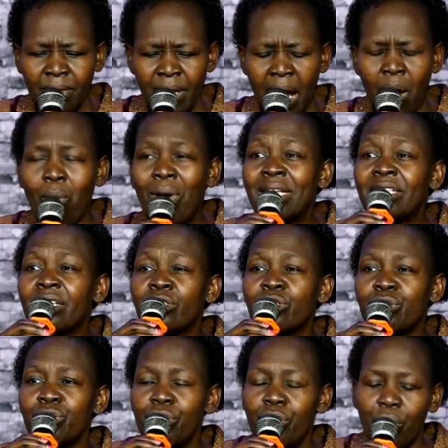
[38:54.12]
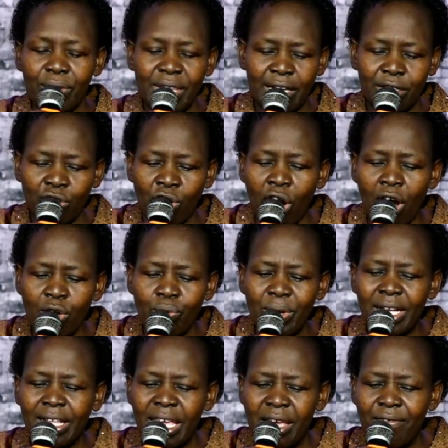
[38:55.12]
I want us to know that God
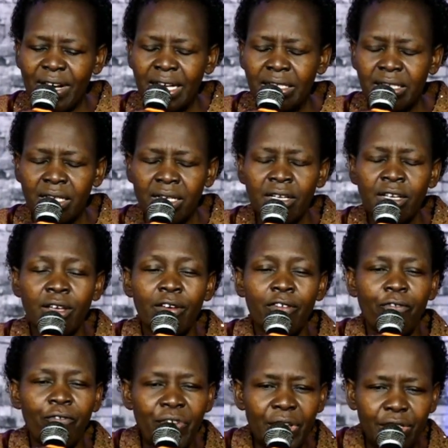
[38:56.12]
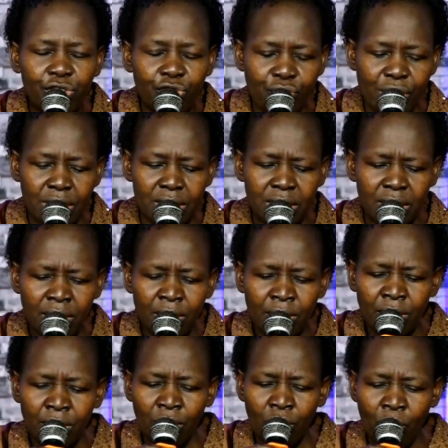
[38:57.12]
will give us victories
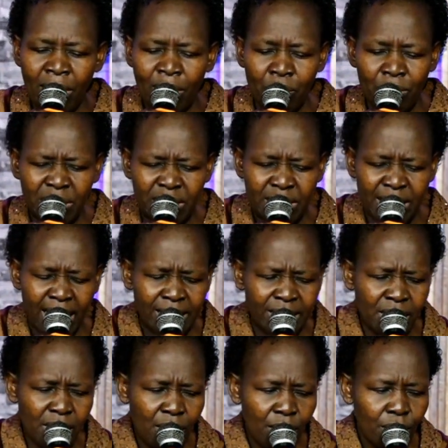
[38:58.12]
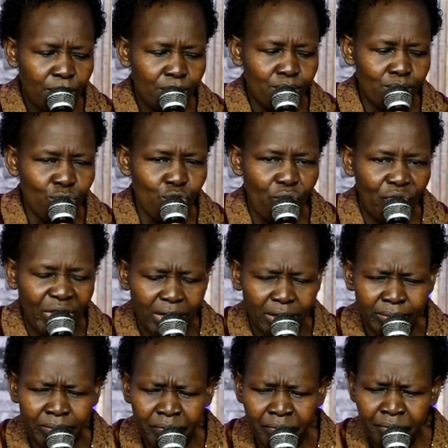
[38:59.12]
when we start moving.